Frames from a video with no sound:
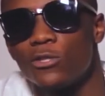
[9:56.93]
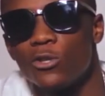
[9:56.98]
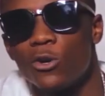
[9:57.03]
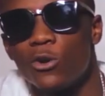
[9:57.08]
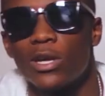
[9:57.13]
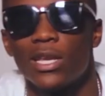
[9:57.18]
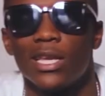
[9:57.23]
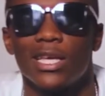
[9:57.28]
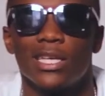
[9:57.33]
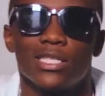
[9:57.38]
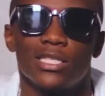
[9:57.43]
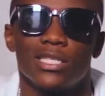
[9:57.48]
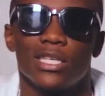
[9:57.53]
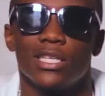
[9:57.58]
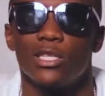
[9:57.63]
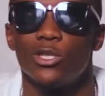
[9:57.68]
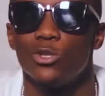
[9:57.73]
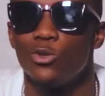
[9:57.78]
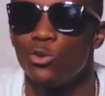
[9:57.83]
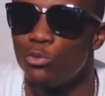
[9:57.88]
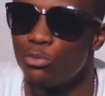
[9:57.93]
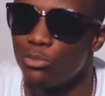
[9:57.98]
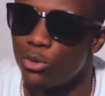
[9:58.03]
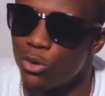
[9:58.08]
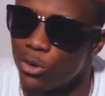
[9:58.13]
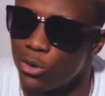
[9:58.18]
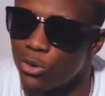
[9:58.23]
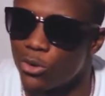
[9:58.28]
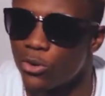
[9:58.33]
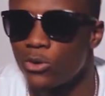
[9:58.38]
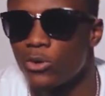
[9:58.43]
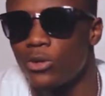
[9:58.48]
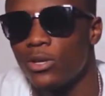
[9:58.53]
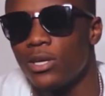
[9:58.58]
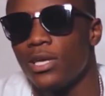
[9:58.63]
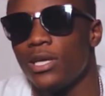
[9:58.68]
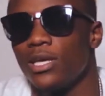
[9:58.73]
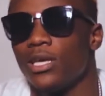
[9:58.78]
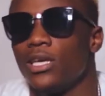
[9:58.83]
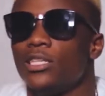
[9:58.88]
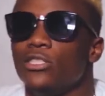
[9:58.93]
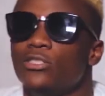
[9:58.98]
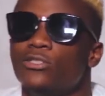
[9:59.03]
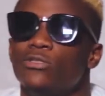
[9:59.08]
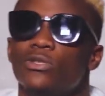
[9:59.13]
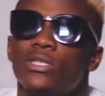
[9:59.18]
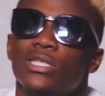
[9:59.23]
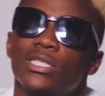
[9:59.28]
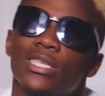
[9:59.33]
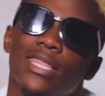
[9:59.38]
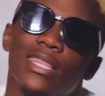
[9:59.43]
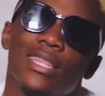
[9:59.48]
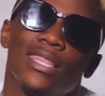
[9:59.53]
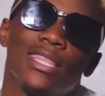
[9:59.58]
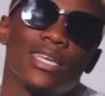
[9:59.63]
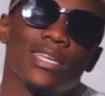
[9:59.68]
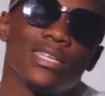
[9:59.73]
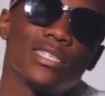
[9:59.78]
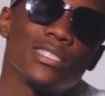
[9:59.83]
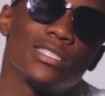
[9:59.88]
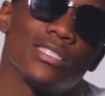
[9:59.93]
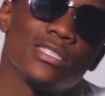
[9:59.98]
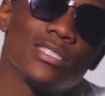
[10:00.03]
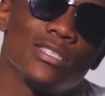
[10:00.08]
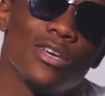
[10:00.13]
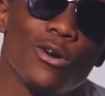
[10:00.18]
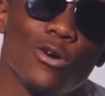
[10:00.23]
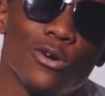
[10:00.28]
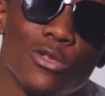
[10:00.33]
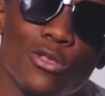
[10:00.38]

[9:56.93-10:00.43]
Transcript: Talk less and do more, and you see things go